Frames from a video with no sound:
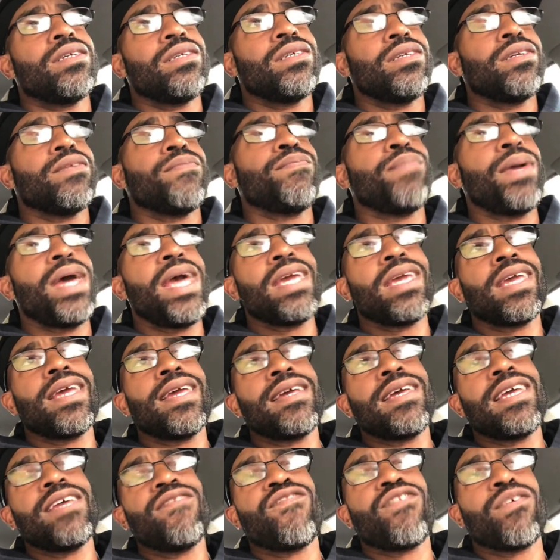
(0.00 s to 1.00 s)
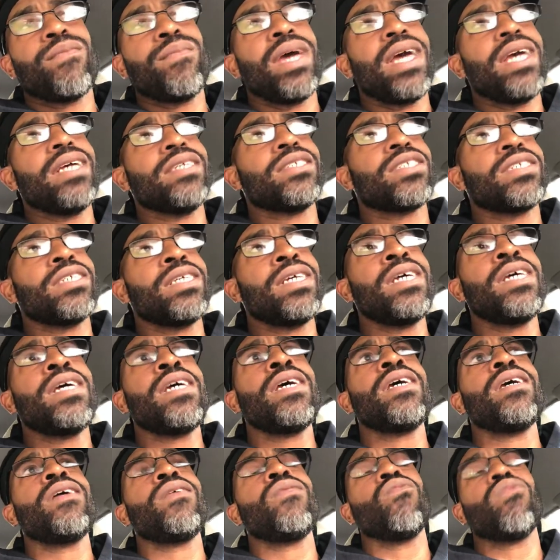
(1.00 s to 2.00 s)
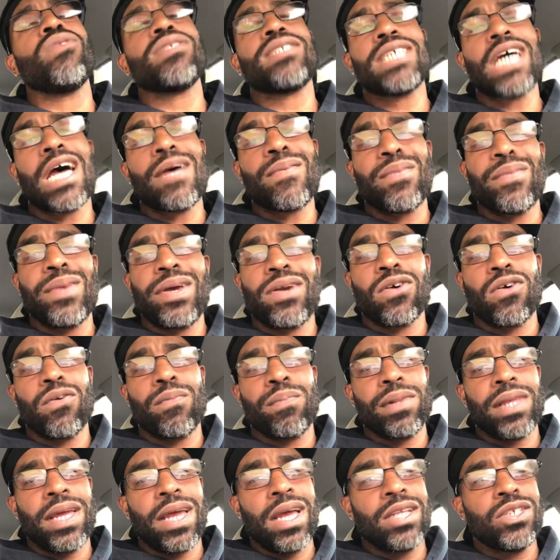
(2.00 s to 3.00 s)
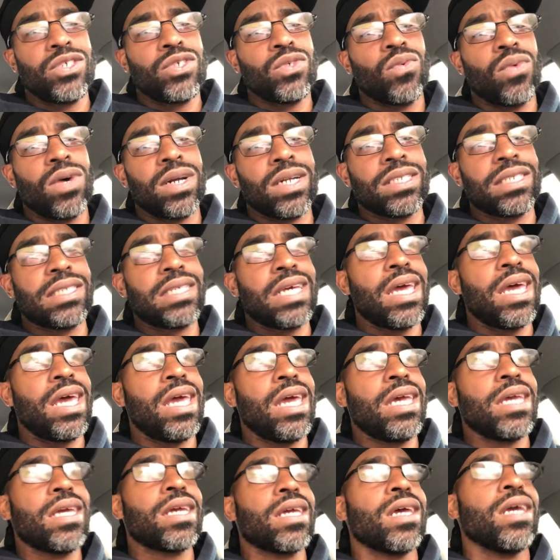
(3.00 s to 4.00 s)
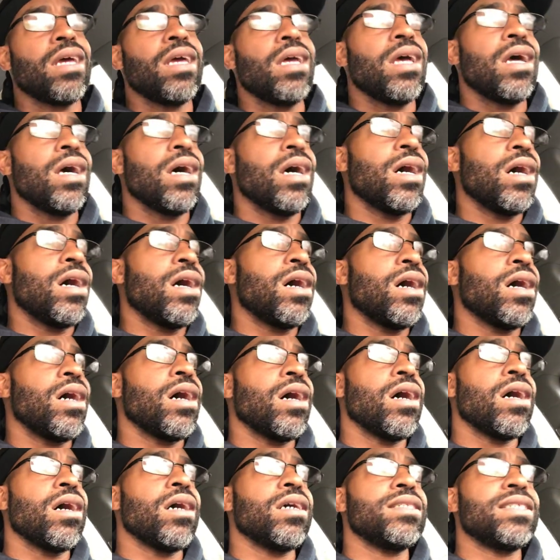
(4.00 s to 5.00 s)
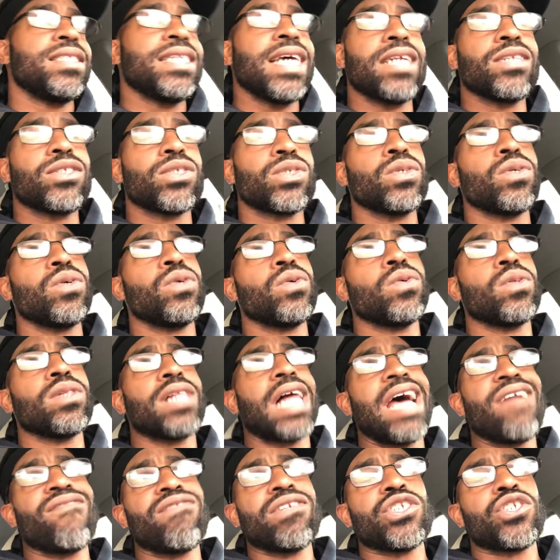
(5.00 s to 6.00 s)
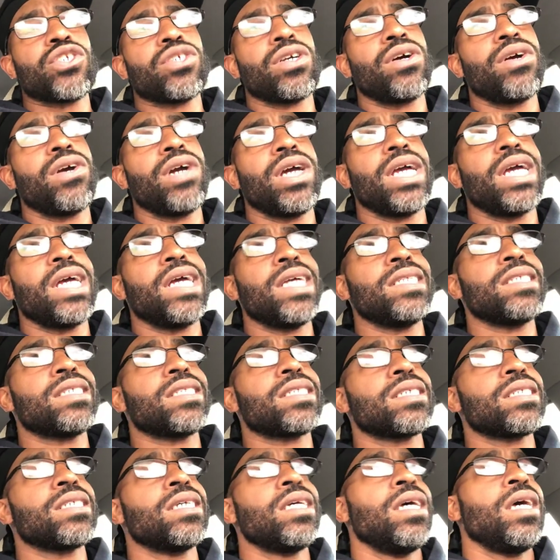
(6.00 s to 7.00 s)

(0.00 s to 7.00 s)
your banking information, what type of medical plans you want to take, dental, life insurance,